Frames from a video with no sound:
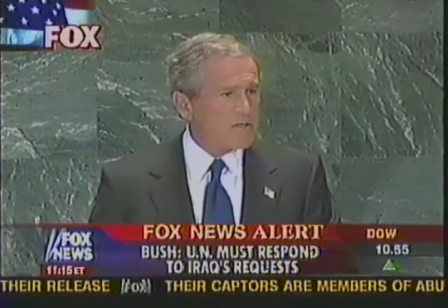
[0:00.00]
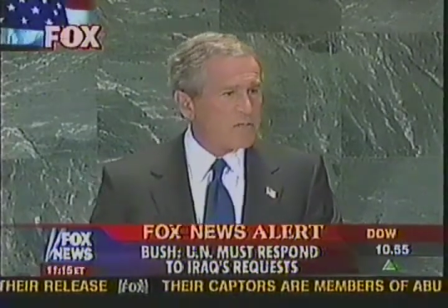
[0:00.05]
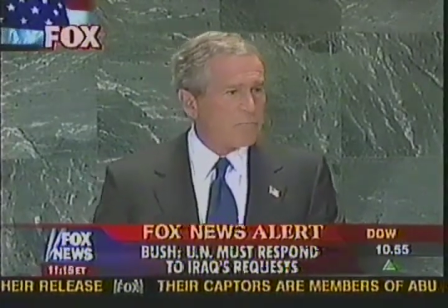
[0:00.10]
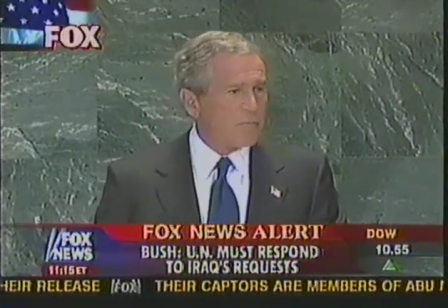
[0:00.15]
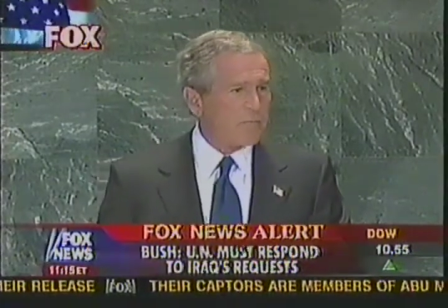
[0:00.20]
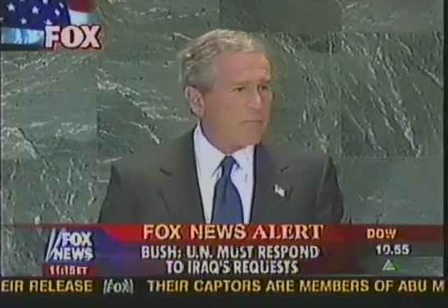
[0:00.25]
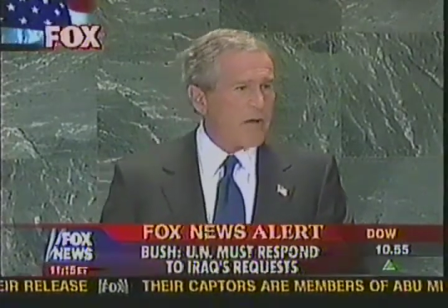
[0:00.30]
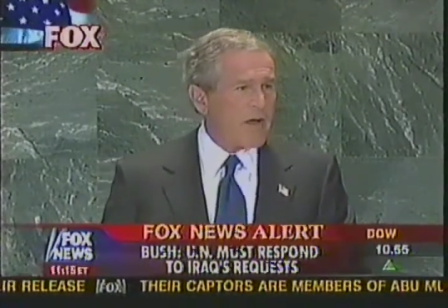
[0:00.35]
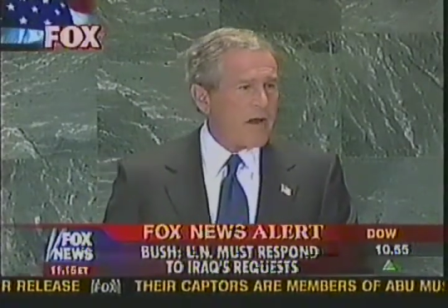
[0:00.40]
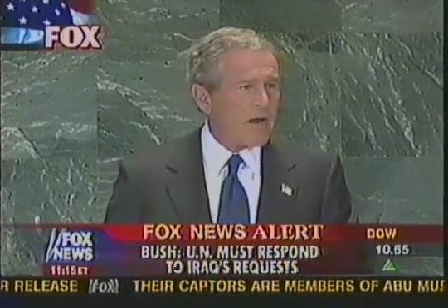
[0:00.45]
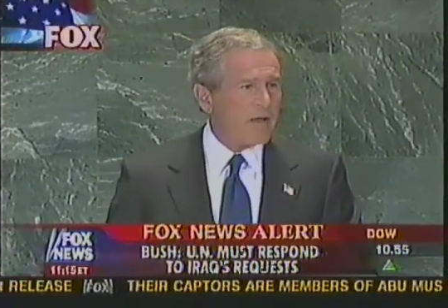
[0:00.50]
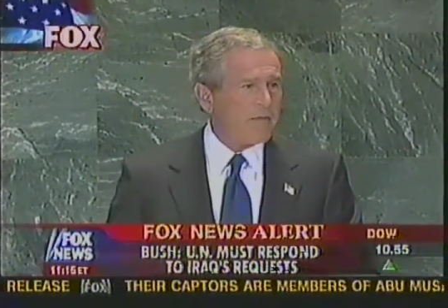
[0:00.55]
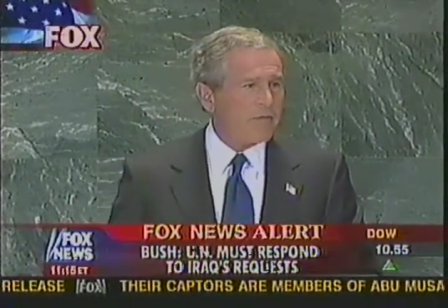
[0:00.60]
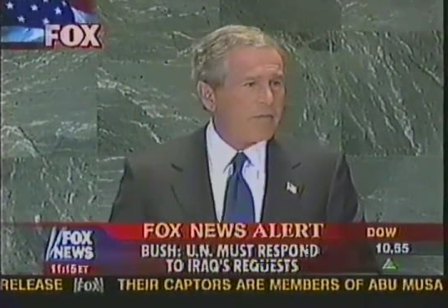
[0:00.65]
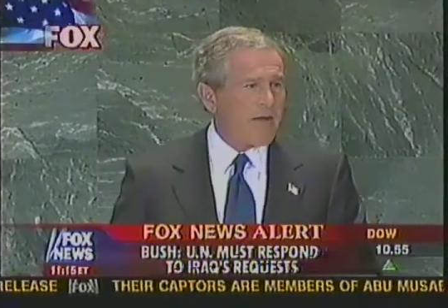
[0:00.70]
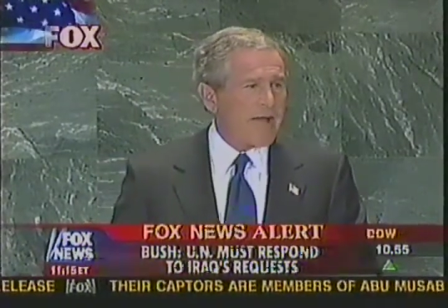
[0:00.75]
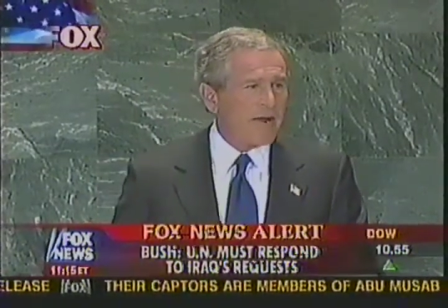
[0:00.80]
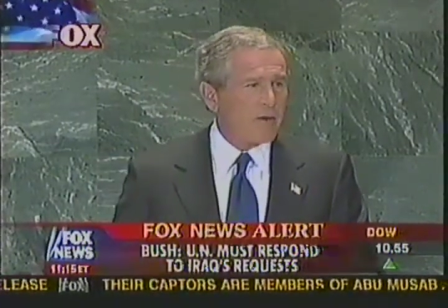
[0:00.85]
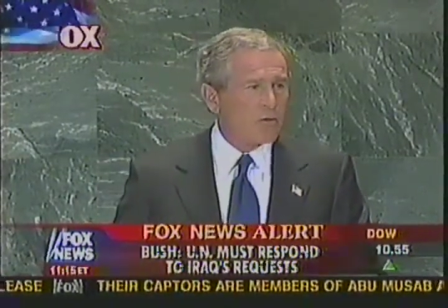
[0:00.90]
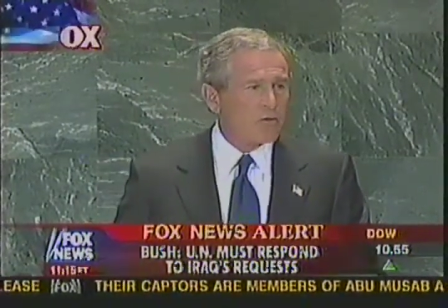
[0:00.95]
is providing
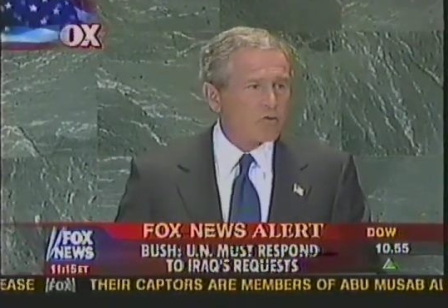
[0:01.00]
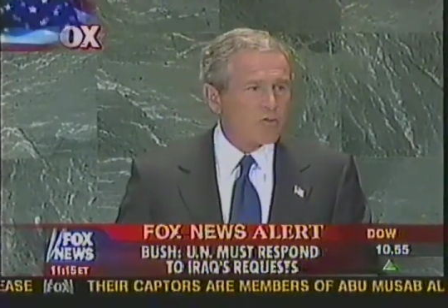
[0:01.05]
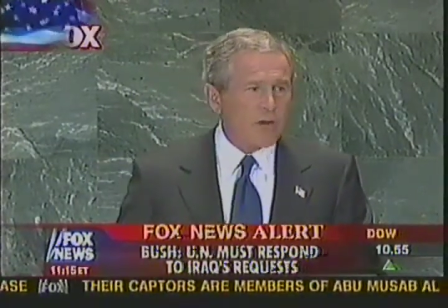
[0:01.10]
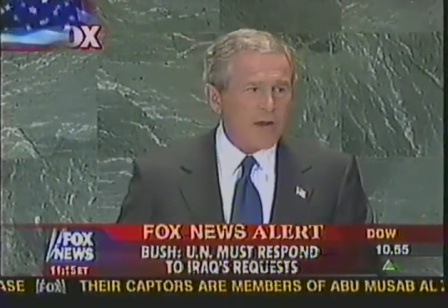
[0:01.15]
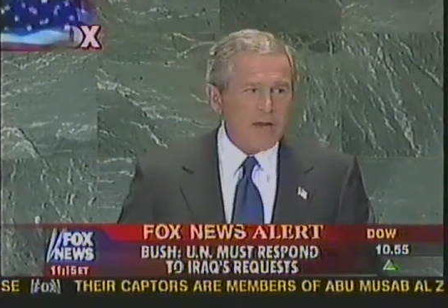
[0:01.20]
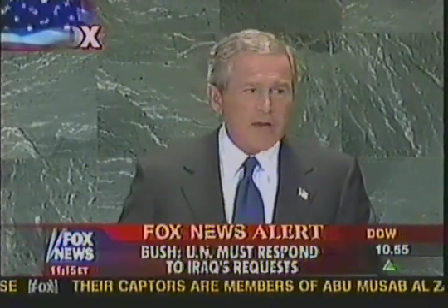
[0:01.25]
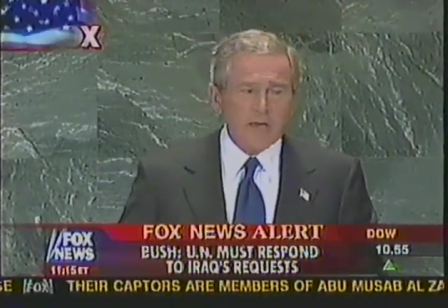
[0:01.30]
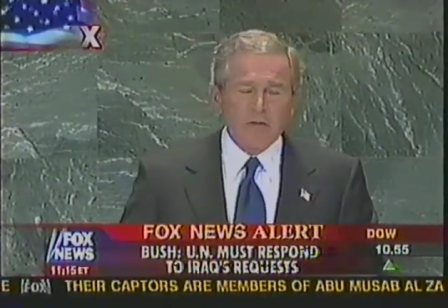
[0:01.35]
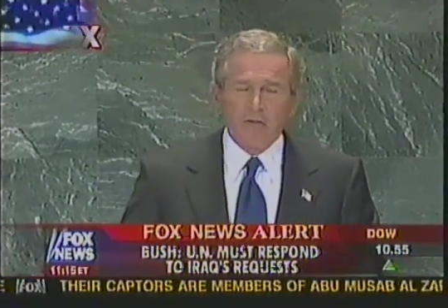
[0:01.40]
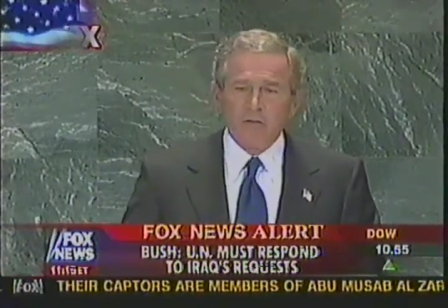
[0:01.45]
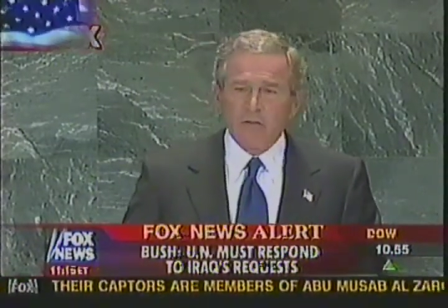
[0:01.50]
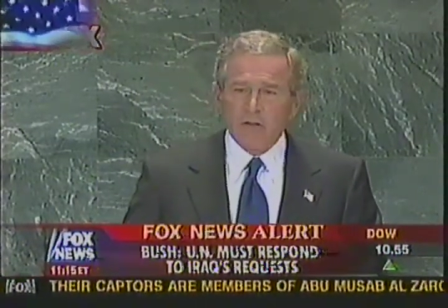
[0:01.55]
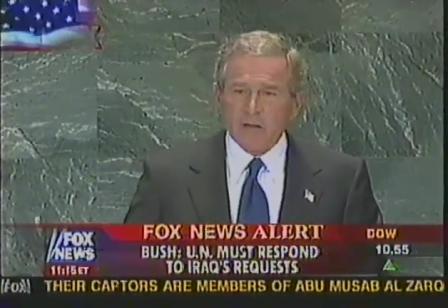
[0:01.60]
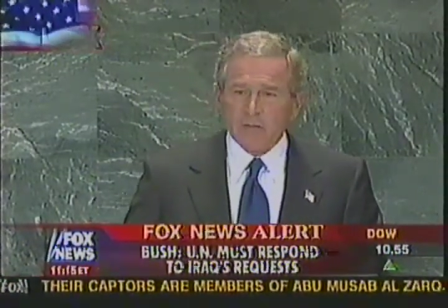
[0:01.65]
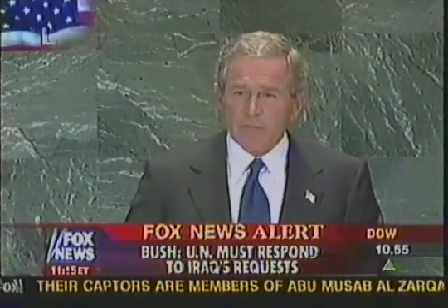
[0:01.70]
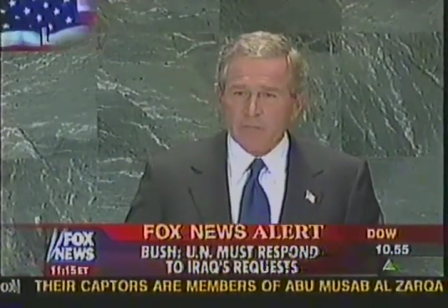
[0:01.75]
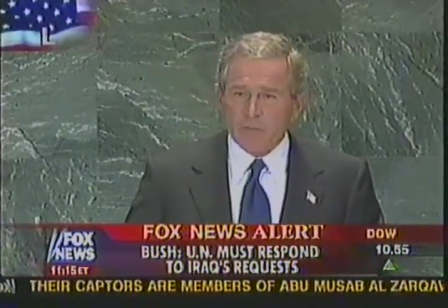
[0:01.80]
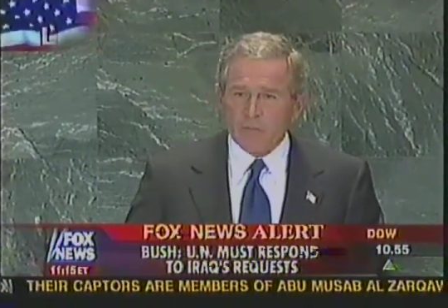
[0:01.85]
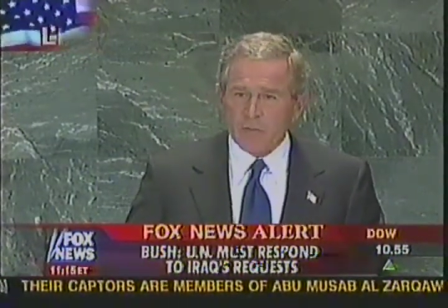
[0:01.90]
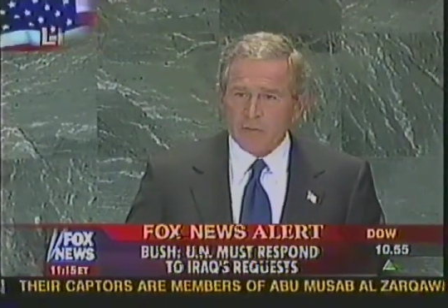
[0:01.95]
vital training to that
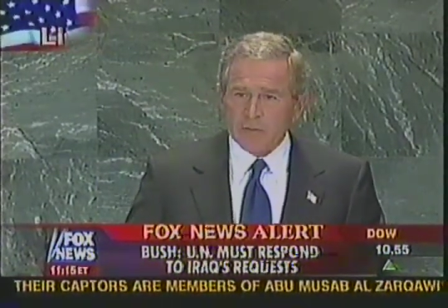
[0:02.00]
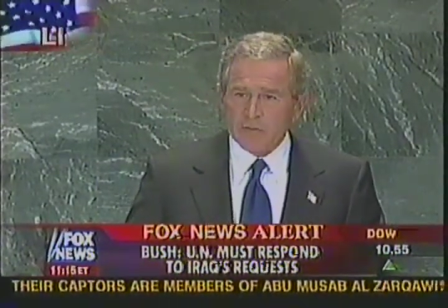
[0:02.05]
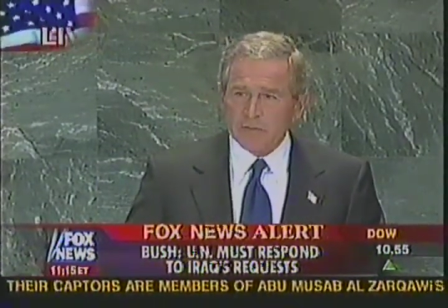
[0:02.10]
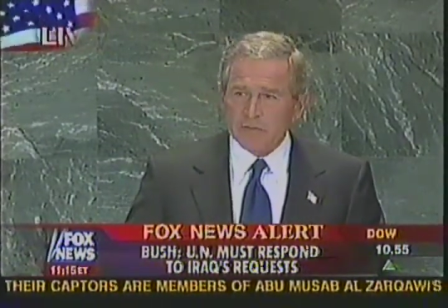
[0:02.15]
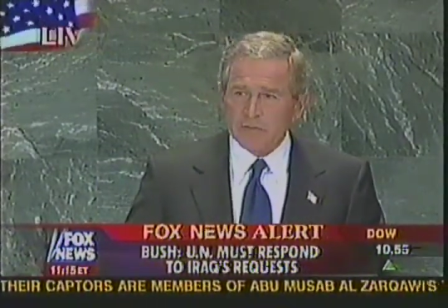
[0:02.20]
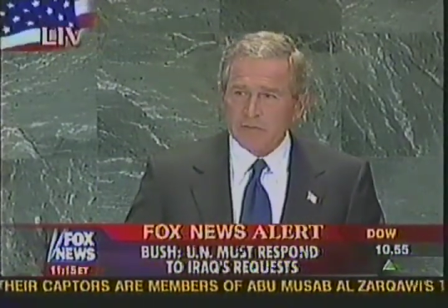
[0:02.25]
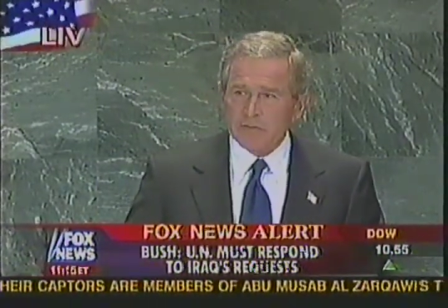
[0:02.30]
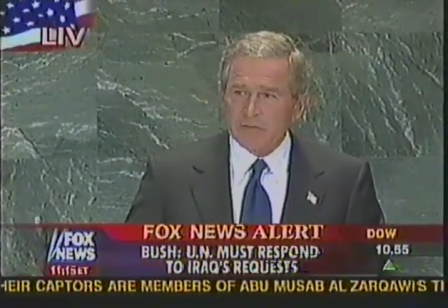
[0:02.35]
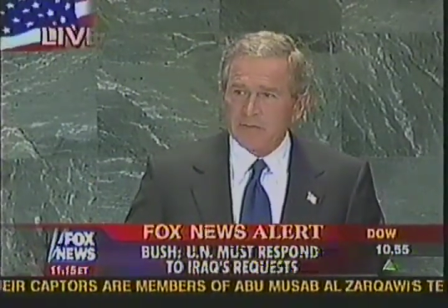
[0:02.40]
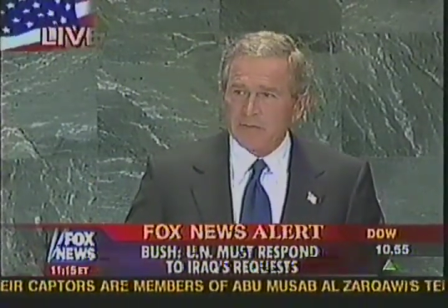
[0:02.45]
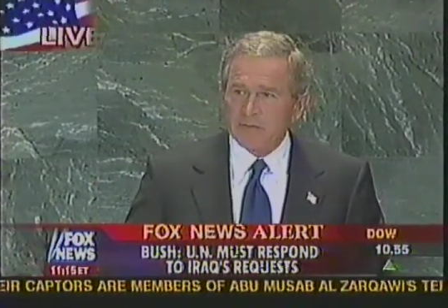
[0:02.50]
force.